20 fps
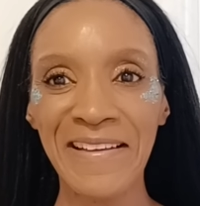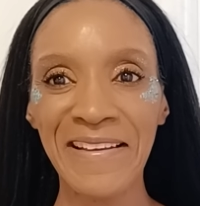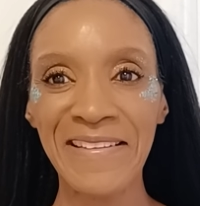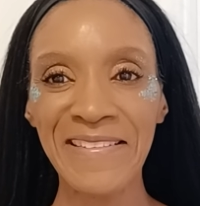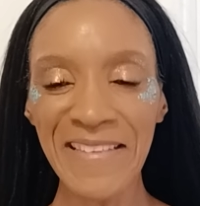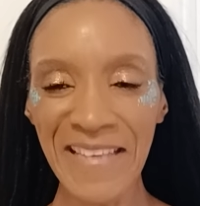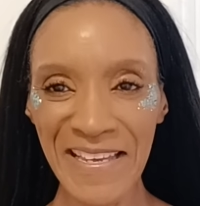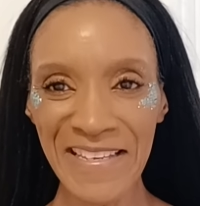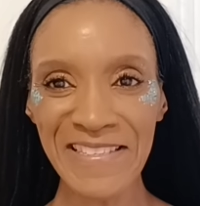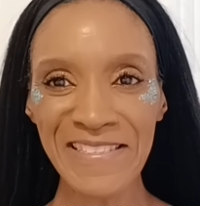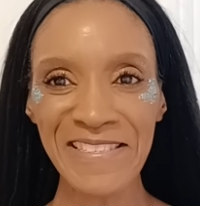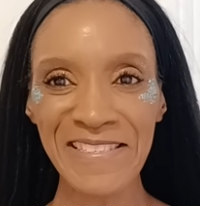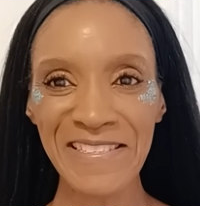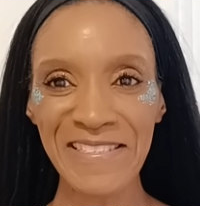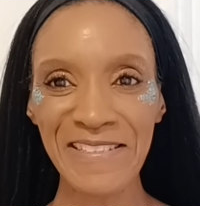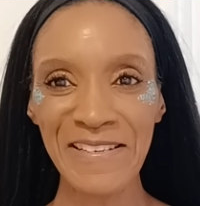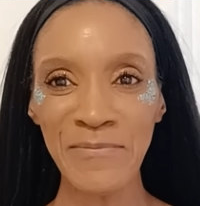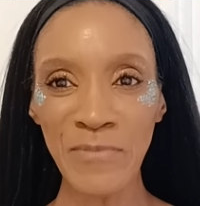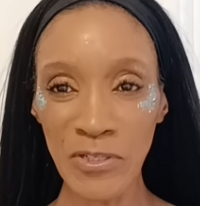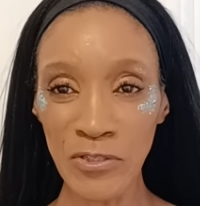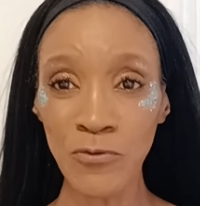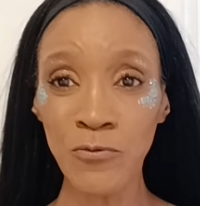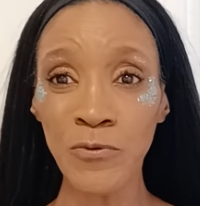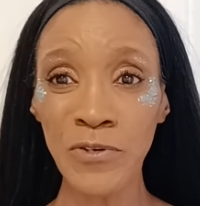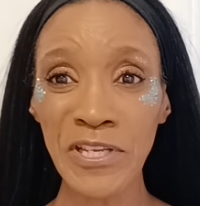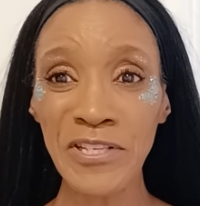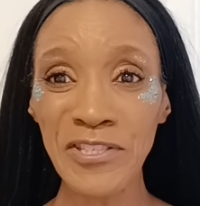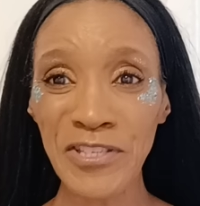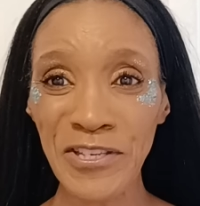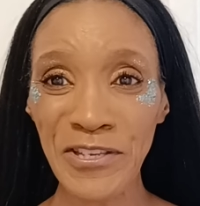Yes? Am I
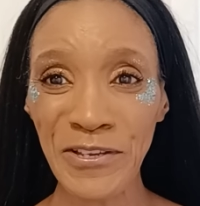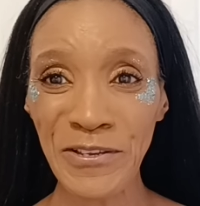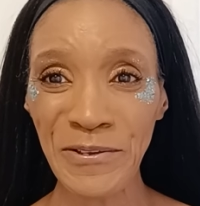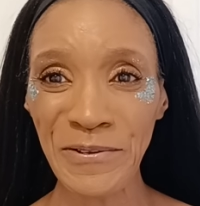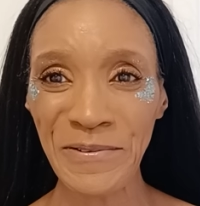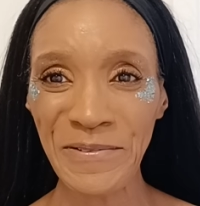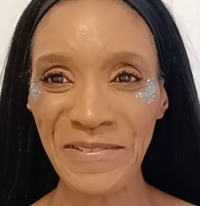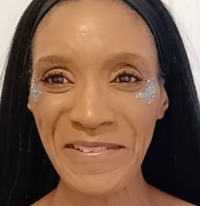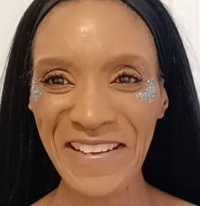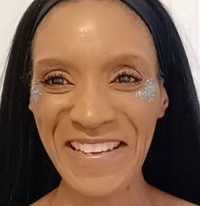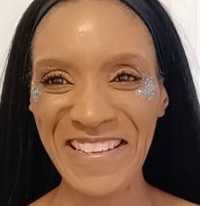talking to you?